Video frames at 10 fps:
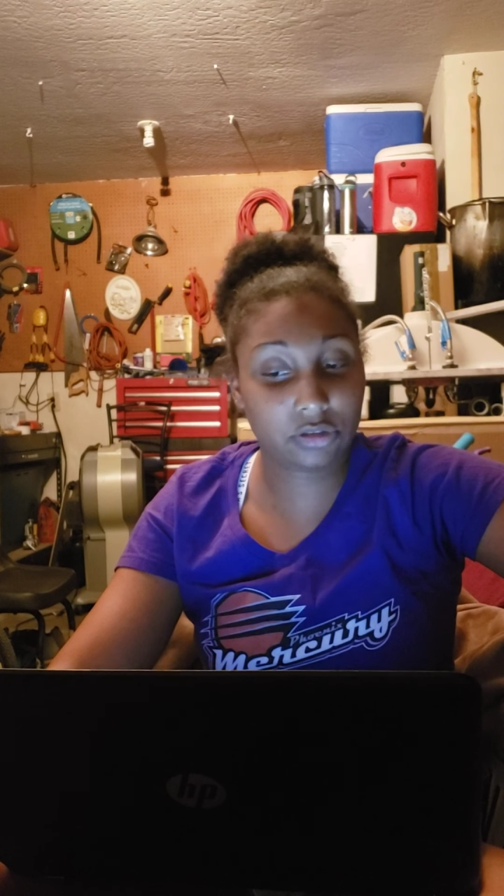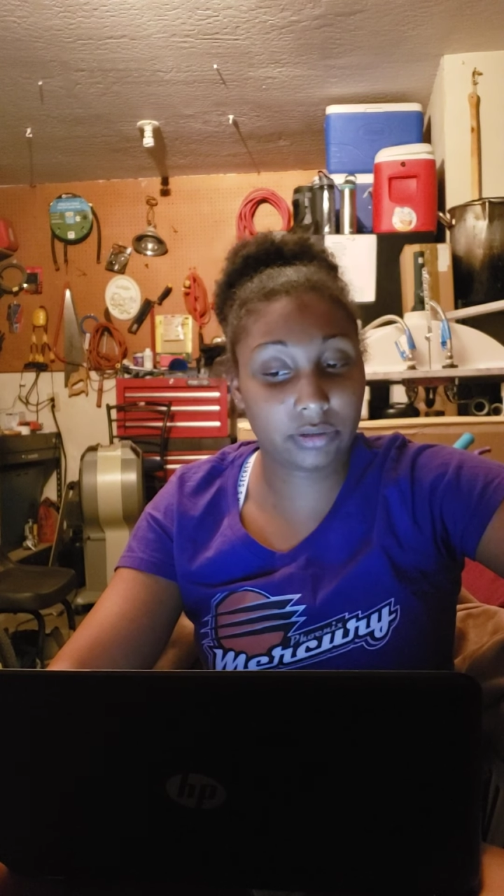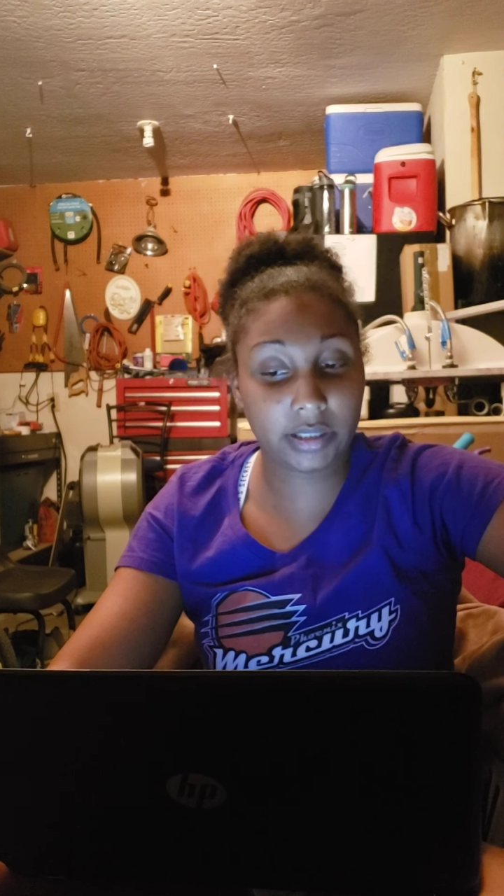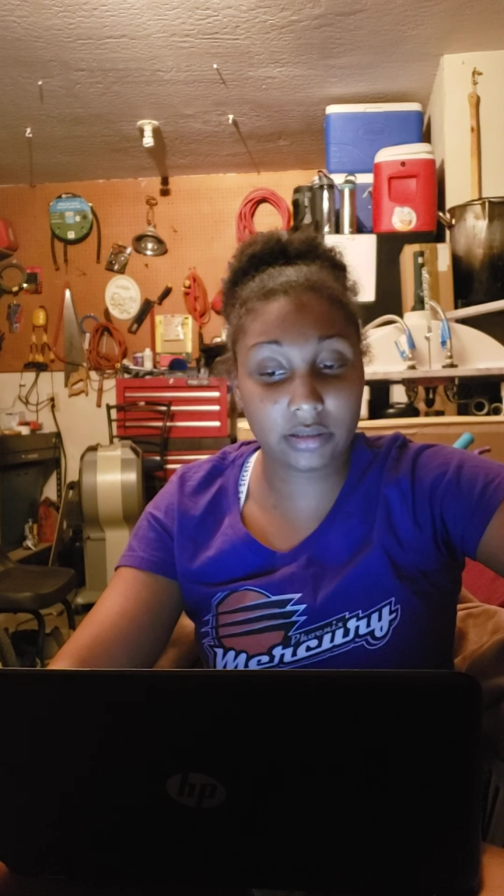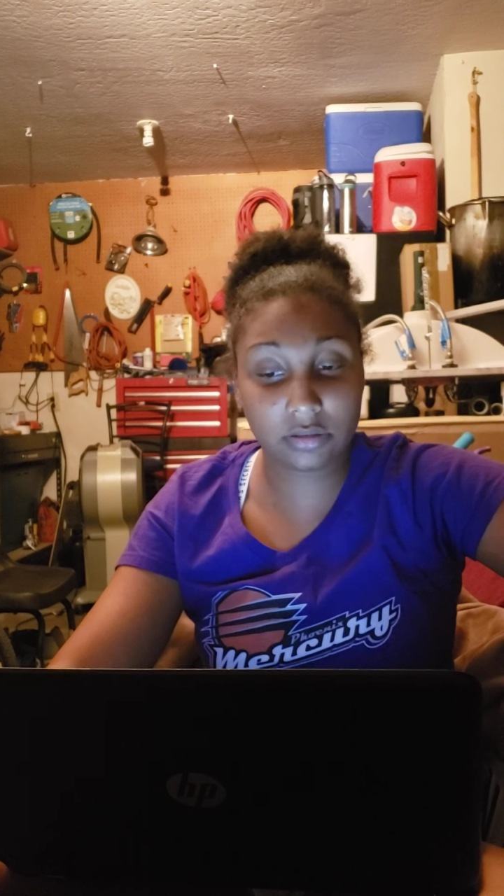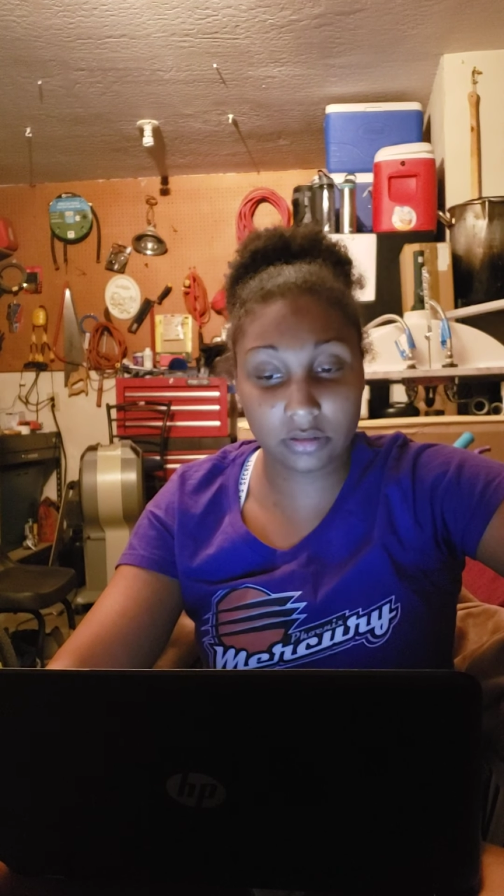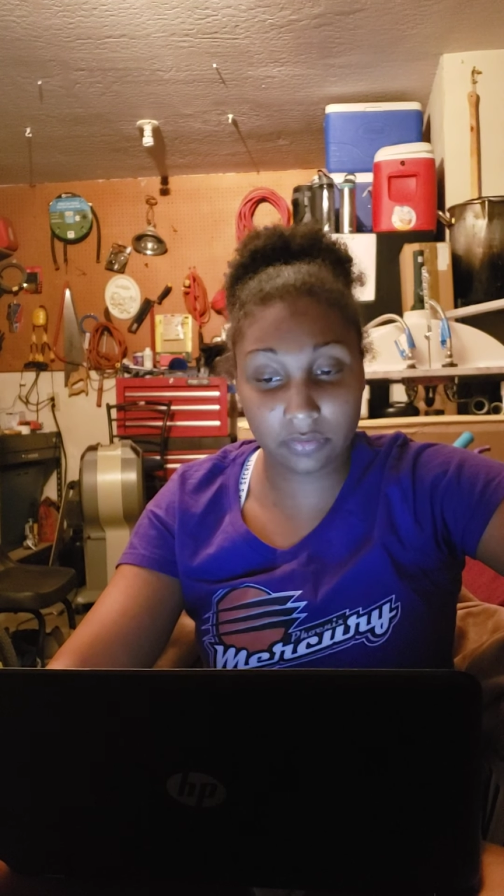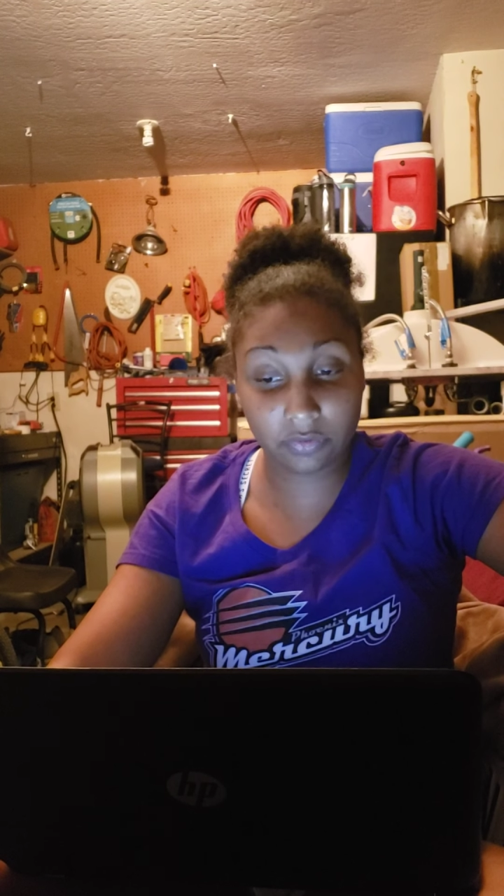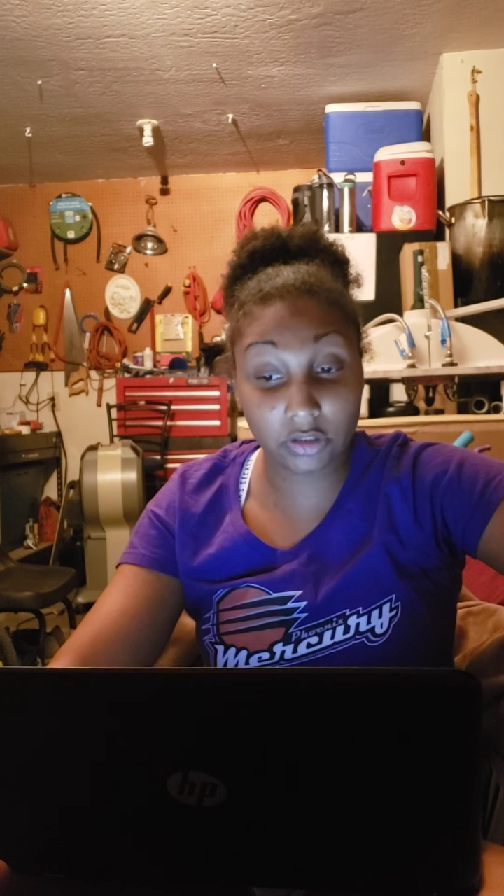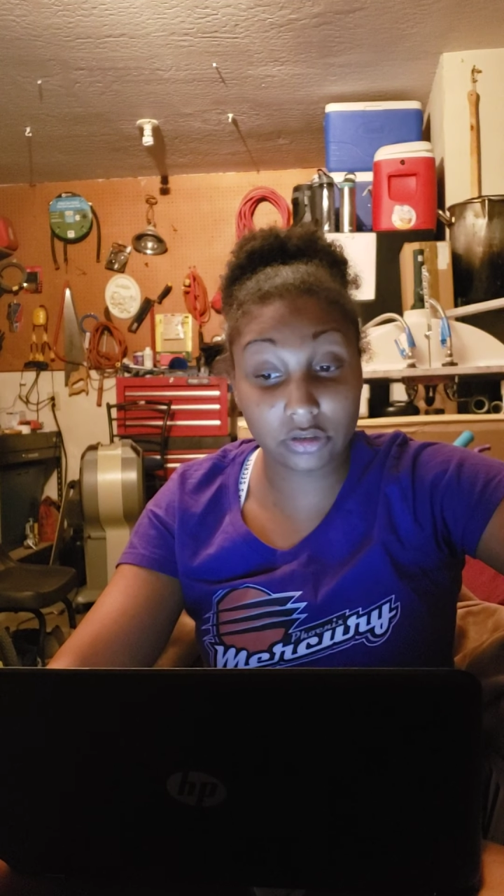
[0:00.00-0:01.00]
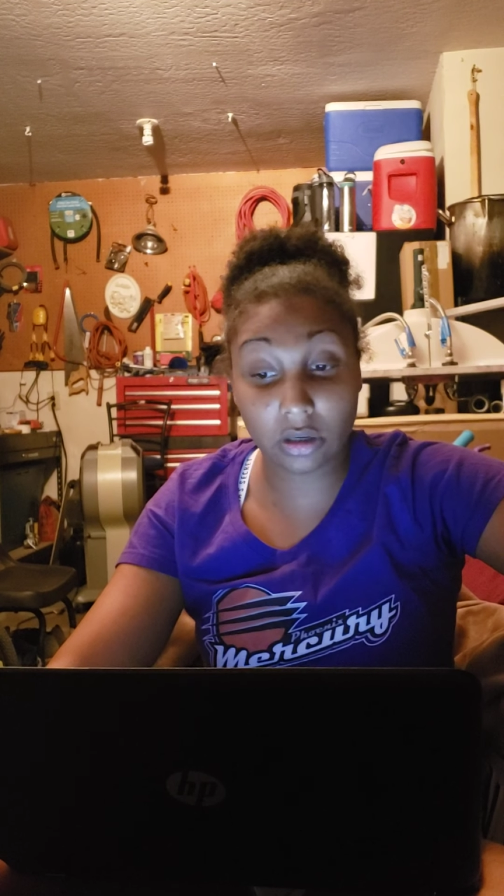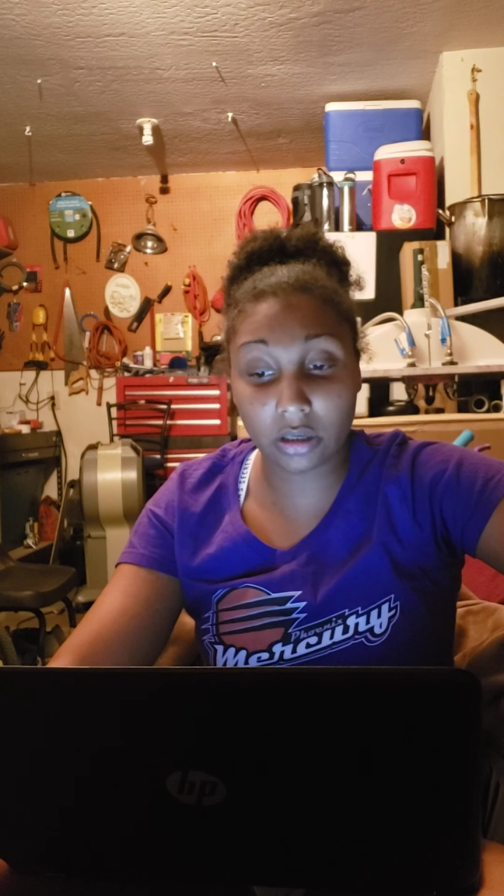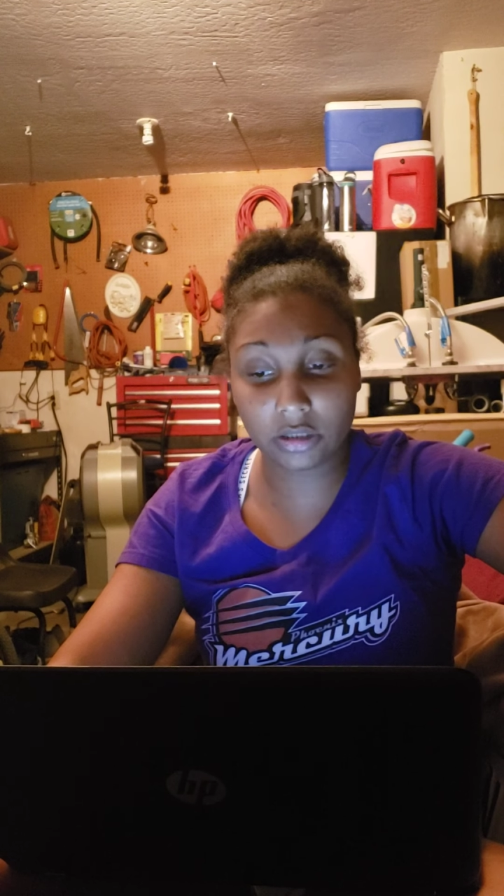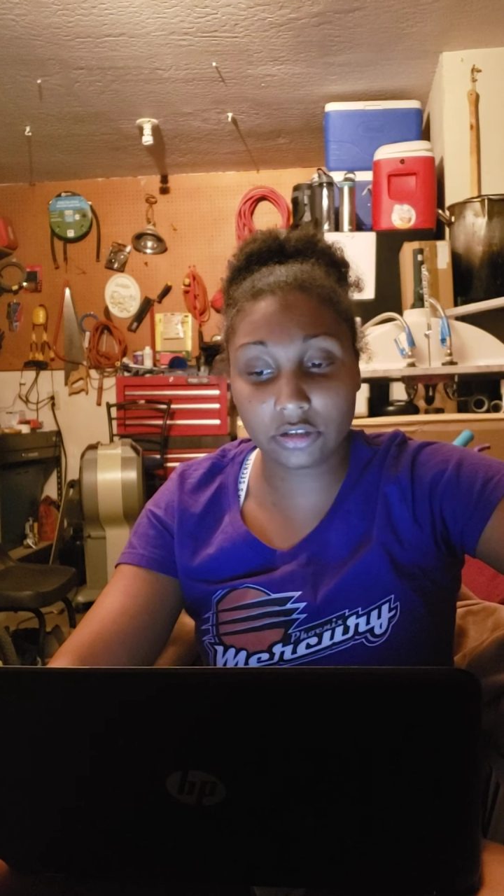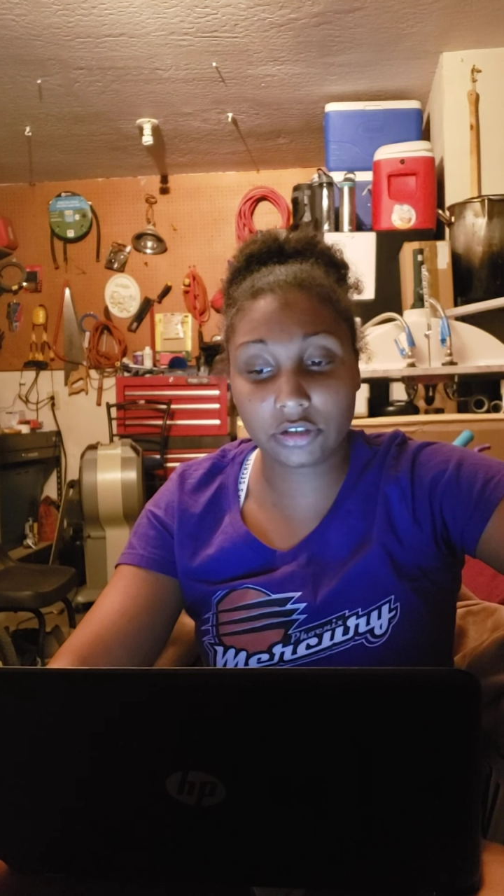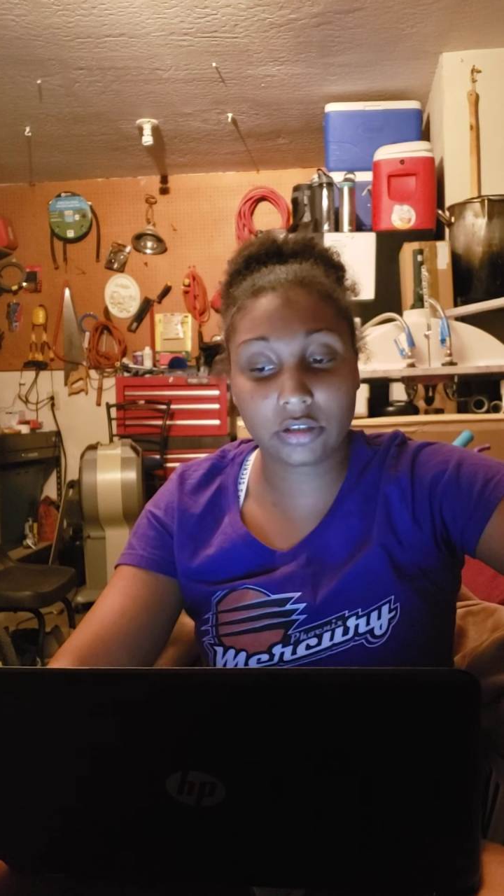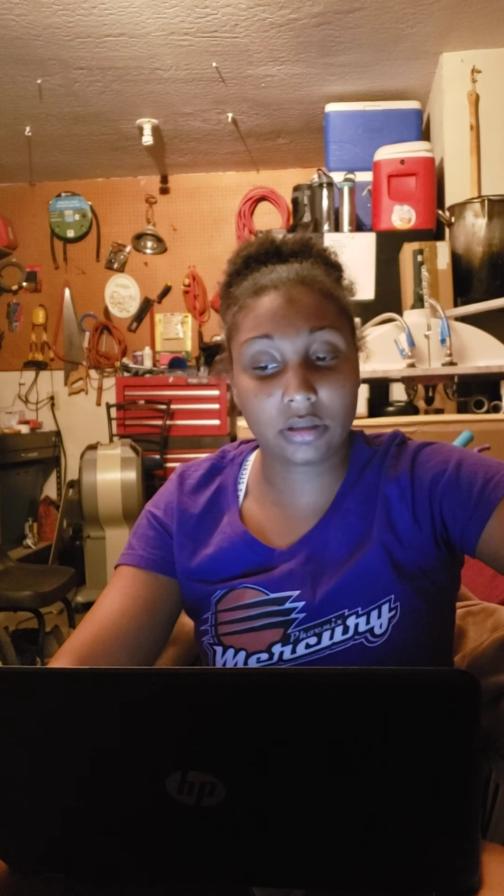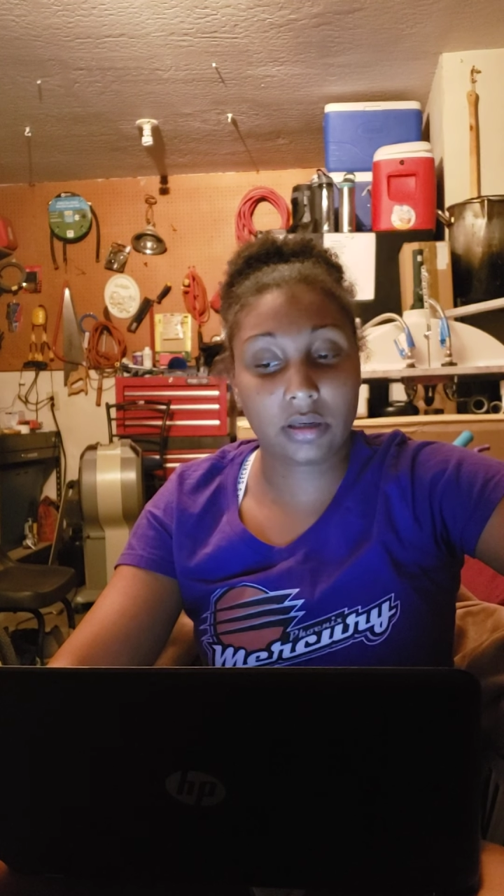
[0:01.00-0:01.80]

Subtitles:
transverse arch